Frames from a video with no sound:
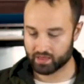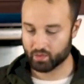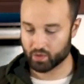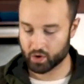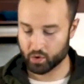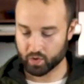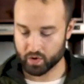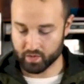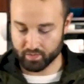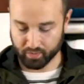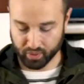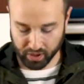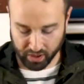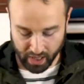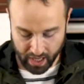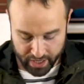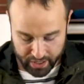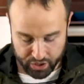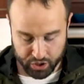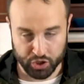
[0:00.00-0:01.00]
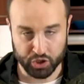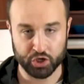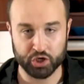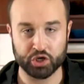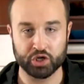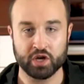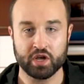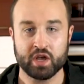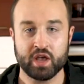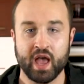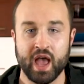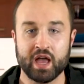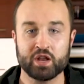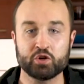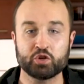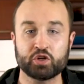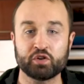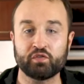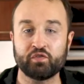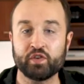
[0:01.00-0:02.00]
then we're going to plunge And
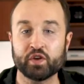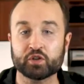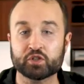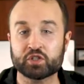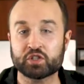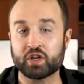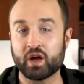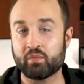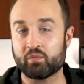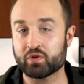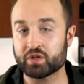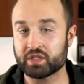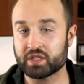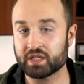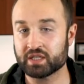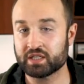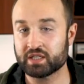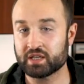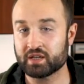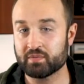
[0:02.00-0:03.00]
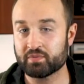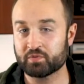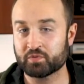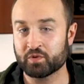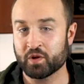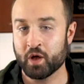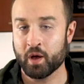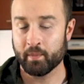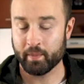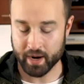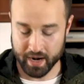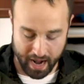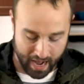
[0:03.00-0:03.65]
you should feel some resistance, but